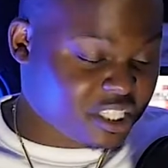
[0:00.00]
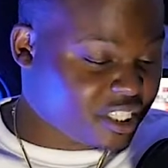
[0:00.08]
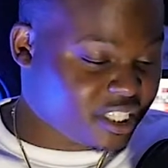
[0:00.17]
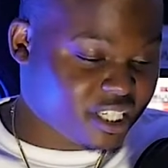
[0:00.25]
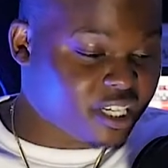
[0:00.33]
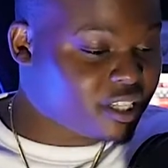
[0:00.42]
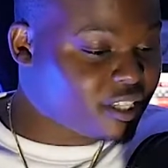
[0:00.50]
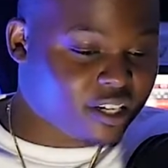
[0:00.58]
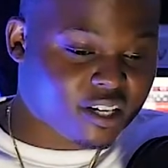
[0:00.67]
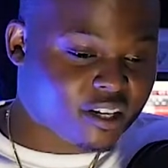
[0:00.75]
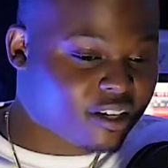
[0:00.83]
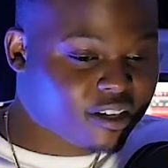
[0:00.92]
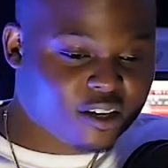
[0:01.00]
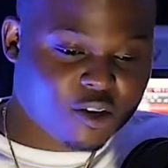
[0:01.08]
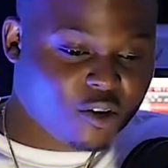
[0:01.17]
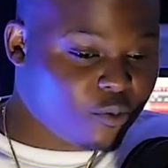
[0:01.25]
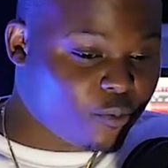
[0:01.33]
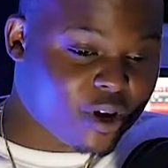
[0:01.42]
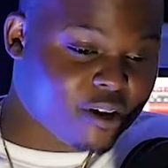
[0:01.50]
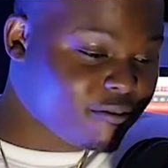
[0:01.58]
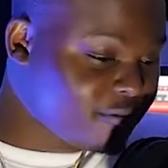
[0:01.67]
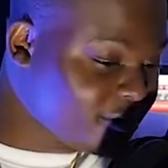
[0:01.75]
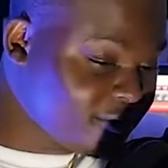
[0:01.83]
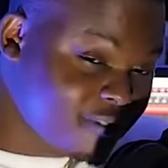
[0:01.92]
they just sitting there
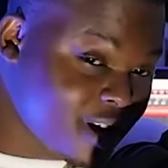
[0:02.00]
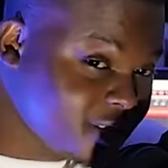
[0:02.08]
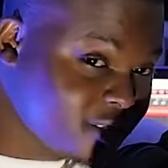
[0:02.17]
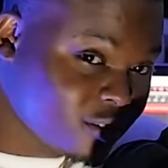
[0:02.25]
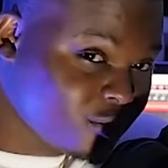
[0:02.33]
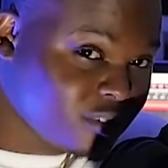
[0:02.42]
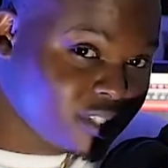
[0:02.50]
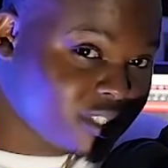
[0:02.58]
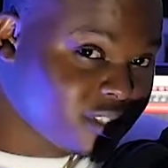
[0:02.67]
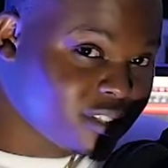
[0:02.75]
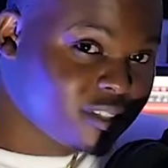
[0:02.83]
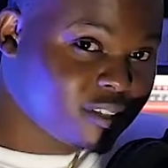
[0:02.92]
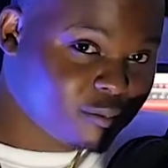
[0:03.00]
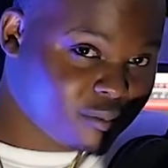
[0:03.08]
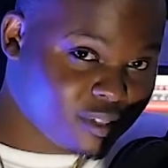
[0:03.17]
waiting for the fans to go listen to them.